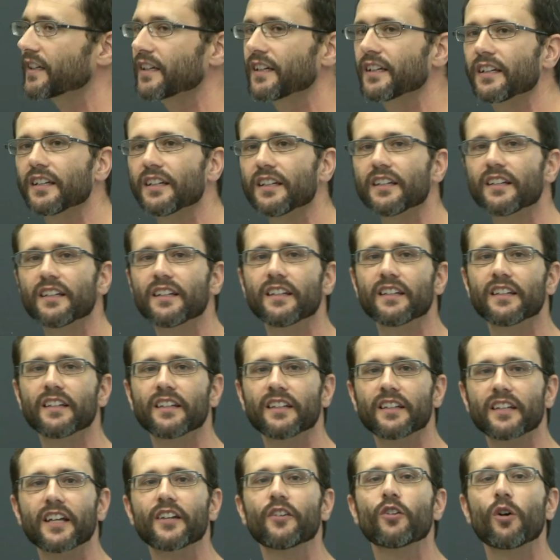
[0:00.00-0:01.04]
a,
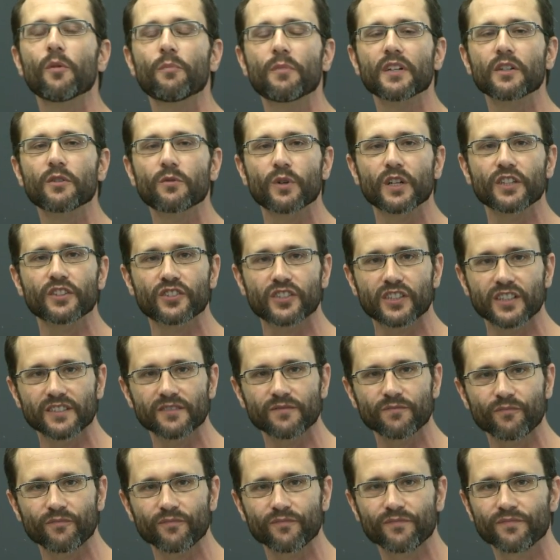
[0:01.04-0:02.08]
a, an open
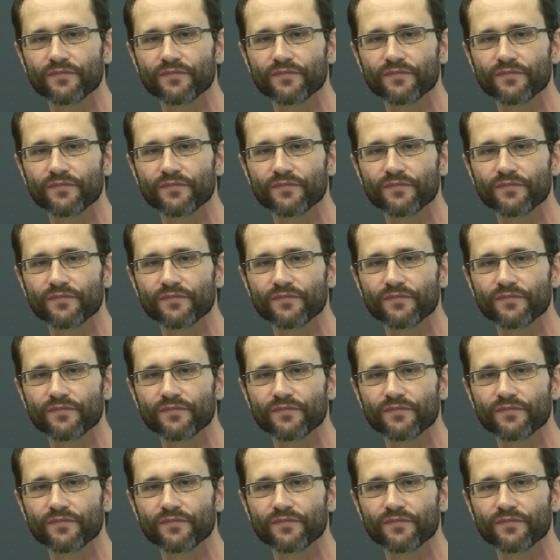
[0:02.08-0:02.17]
question.